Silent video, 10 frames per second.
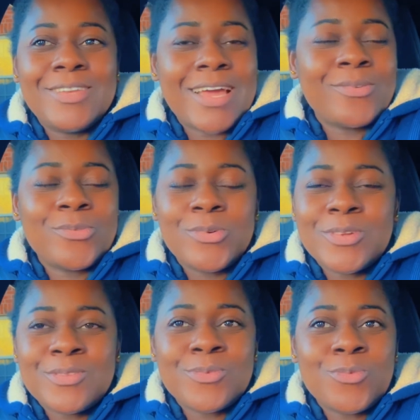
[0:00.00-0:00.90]
That
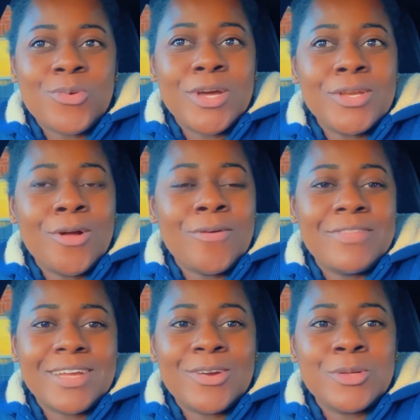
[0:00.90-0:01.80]
was one
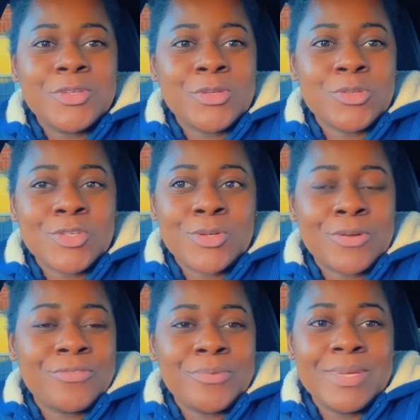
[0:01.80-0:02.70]
of the cultural
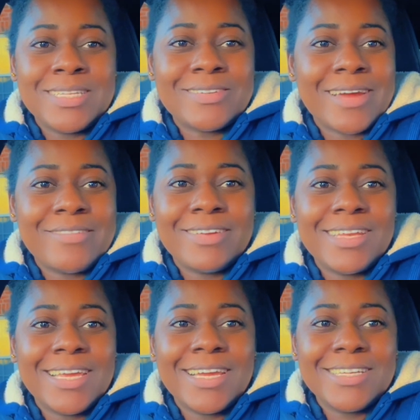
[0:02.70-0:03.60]
shock for me
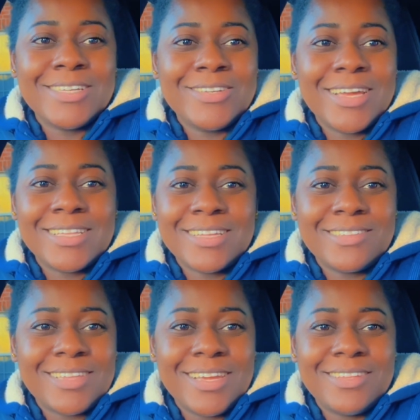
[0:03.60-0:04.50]
driving here in the
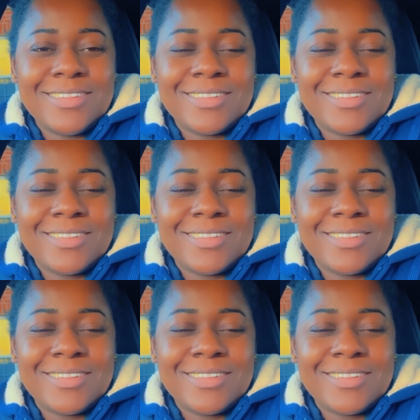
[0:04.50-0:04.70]
United States.